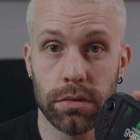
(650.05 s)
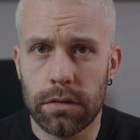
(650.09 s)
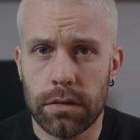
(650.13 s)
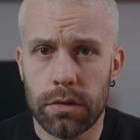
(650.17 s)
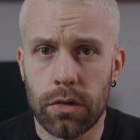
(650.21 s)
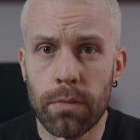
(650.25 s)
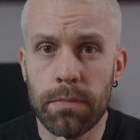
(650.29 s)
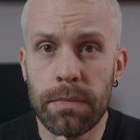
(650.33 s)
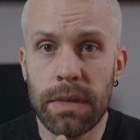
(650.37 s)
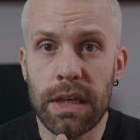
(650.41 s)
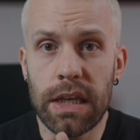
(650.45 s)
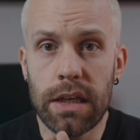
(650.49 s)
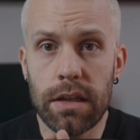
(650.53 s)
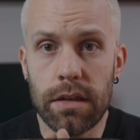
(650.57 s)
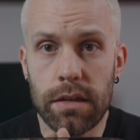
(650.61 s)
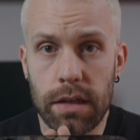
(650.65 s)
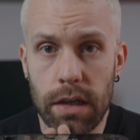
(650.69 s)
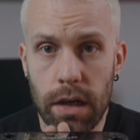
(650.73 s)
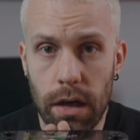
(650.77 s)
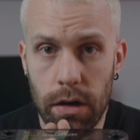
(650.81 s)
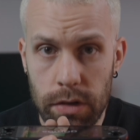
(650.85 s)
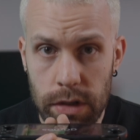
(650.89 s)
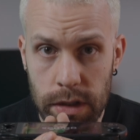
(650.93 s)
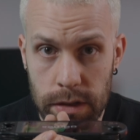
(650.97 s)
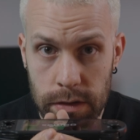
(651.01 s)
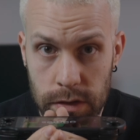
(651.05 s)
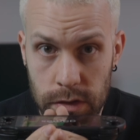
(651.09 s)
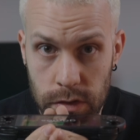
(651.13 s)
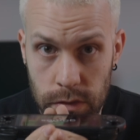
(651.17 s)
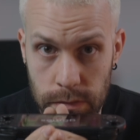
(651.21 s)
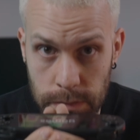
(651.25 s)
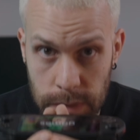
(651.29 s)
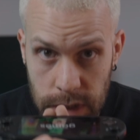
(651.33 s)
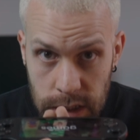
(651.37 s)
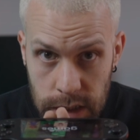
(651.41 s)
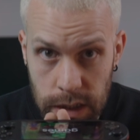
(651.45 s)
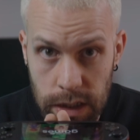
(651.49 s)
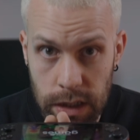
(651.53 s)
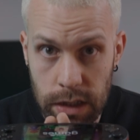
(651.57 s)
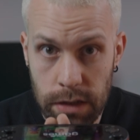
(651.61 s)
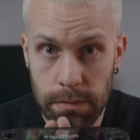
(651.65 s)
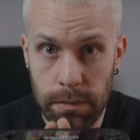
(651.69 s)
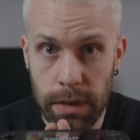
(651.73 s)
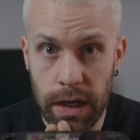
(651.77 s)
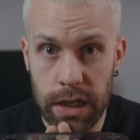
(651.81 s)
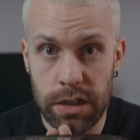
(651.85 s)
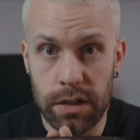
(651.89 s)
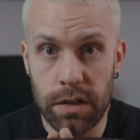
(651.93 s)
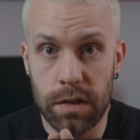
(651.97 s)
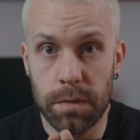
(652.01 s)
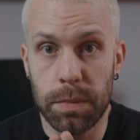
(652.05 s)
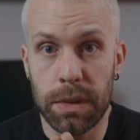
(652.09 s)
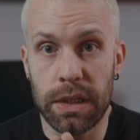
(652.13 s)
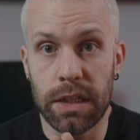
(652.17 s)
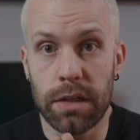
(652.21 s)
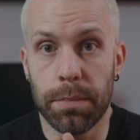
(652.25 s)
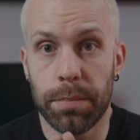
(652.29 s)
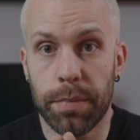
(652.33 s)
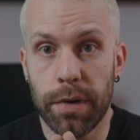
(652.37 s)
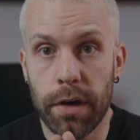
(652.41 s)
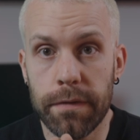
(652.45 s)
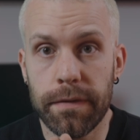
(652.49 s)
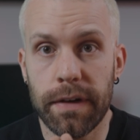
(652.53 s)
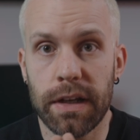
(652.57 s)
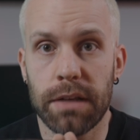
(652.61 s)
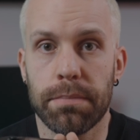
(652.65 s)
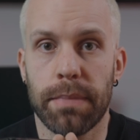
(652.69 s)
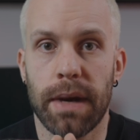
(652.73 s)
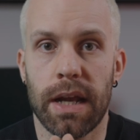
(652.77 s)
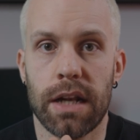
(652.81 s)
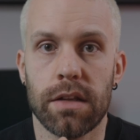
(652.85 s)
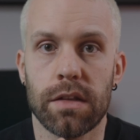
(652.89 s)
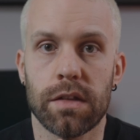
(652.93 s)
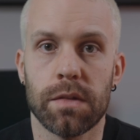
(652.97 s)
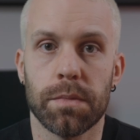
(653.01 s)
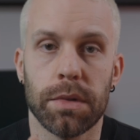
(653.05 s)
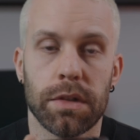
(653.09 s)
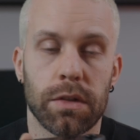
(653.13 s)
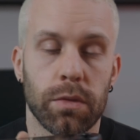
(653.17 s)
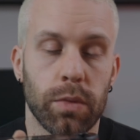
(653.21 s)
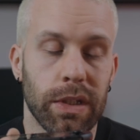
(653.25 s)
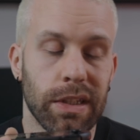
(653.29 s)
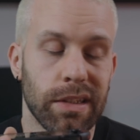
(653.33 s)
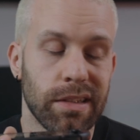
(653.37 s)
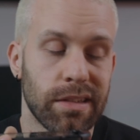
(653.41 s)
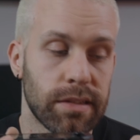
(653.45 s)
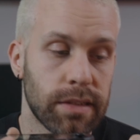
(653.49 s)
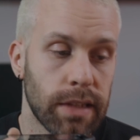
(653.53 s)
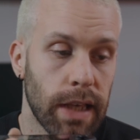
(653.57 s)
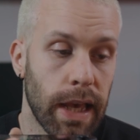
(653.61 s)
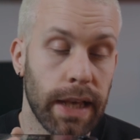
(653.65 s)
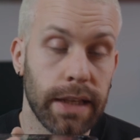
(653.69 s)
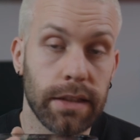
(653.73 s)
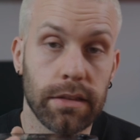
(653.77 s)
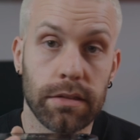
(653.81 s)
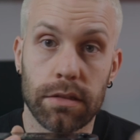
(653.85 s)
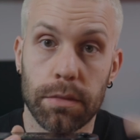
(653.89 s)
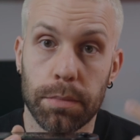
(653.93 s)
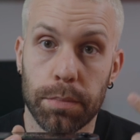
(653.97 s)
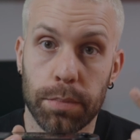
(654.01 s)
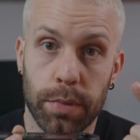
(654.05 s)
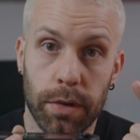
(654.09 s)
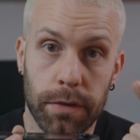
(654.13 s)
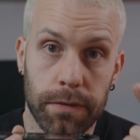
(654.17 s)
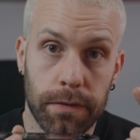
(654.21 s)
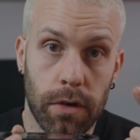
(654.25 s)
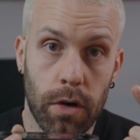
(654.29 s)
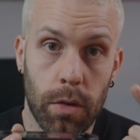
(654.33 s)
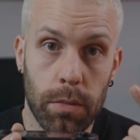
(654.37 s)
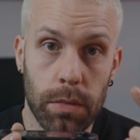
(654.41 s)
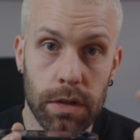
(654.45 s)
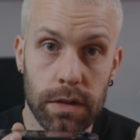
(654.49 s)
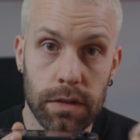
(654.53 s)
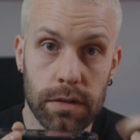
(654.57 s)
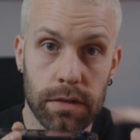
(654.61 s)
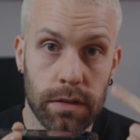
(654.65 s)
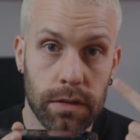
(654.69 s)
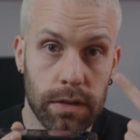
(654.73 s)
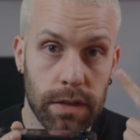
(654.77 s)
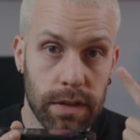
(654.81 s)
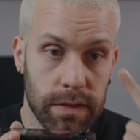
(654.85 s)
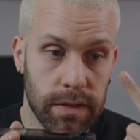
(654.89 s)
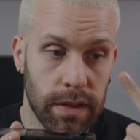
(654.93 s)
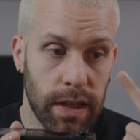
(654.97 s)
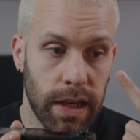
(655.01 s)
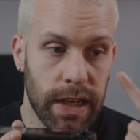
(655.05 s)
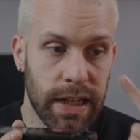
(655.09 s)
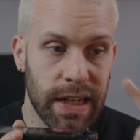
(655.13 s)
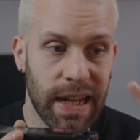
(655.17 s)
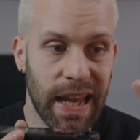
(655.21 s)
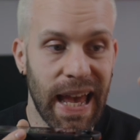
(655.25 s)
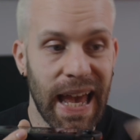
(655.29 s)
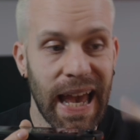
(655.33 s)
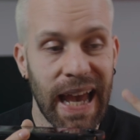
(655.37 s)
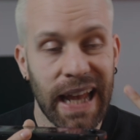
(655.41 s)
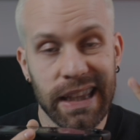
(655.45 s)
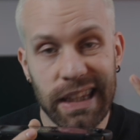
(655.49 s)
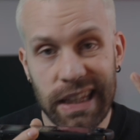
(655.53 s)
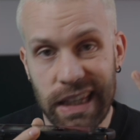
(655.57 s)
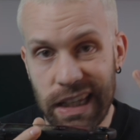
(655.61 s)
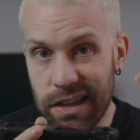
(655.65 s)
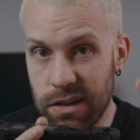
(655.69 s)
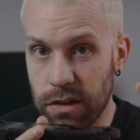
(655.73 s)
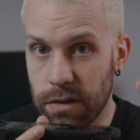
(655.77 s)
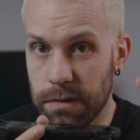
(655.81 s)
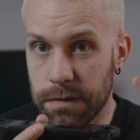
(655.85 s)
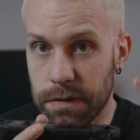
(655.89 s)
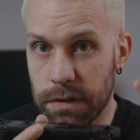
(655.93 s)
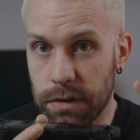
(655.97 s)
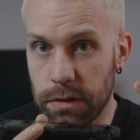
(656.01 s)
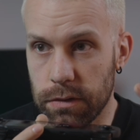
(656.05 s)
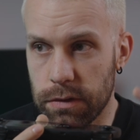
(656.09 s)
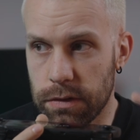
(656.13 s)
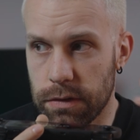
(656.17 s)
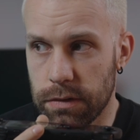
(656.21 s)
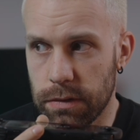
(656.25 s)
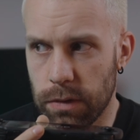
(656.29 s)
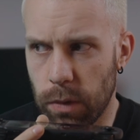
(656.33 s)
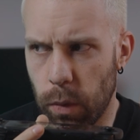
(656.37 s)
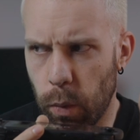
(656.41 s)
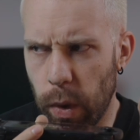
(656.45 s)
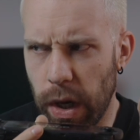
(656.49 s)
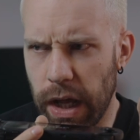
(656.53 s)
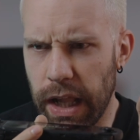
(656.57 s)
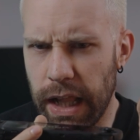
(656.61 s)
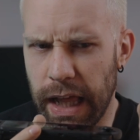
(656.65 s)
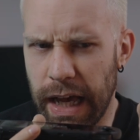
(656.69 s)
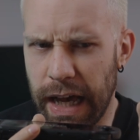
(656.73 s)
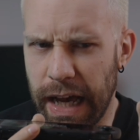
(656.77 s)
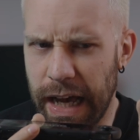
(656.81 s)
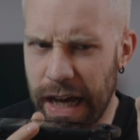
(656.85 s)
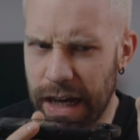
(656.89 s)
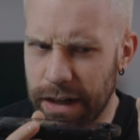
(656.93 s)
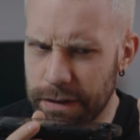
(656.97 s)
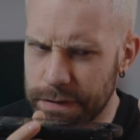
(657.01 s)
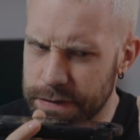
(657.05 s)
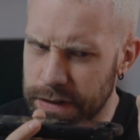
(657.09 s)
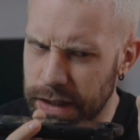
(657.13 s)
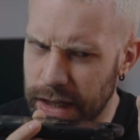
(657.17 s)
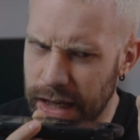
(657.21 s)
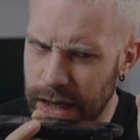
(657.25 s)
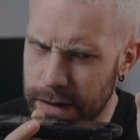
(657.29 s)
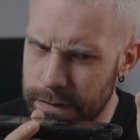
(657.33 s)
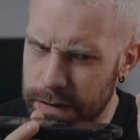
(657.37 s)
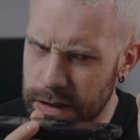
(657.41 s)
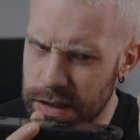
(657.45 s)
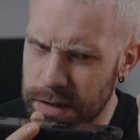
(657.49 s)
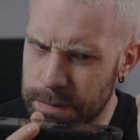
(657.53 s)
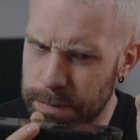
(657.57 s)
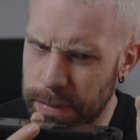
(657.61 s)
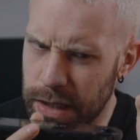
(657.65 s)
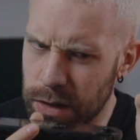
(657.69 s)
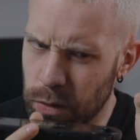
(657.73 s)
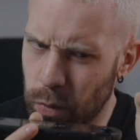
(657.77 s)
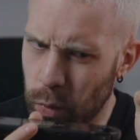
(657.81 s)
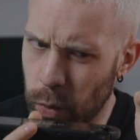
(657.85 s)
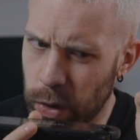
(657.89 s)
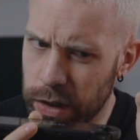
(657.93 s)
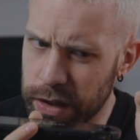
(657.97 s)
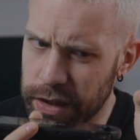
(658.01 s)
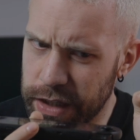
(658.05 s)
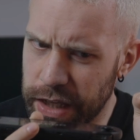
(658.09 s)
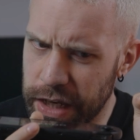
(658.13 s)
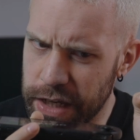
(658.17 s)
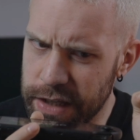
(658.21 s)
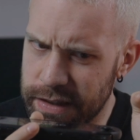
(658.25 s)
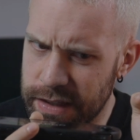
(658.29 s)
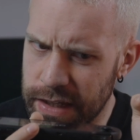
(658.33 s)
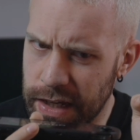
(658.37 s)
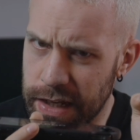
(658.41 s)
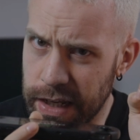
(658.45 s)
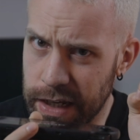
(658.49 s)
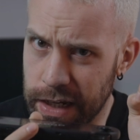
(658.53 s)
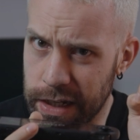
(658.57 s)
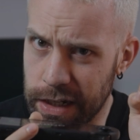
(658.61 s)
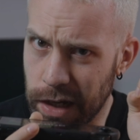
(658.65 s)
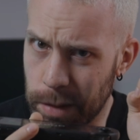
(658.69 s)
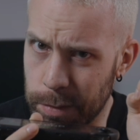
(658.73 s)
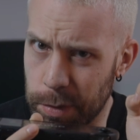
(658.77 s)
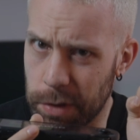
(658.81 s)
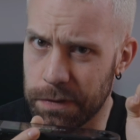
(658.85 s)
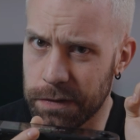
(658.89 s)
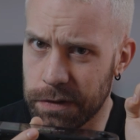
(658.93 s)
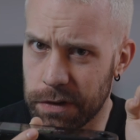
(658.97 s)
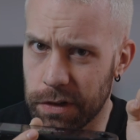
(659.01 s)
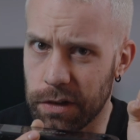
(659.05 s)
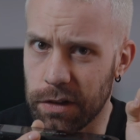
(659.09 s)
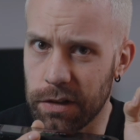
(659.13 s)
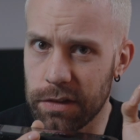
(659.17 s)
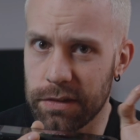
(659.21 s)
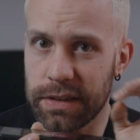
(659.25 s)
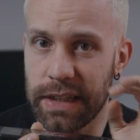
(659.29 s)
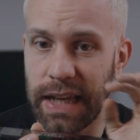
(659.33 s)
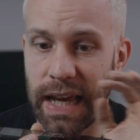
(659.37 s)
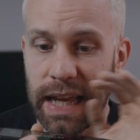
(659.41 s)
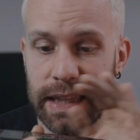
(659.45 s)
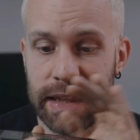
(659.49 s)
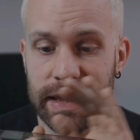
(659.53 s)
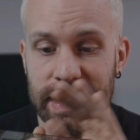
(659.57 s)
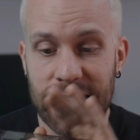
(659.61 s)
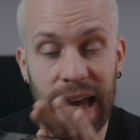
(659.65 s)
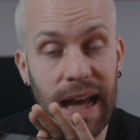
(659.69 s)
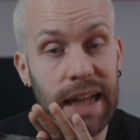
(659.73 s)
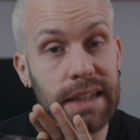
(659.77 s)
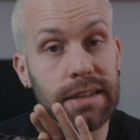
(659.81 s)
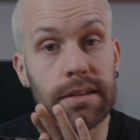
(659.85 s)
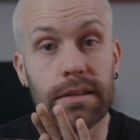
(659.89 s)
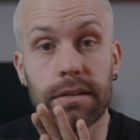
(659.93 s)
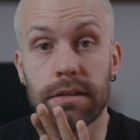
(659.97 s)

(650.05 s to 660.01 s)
To me, the Odin2 Mini might just be the perfect balance between size, performance, design and ease of use, well, after having spent one day setting it up, of course, and that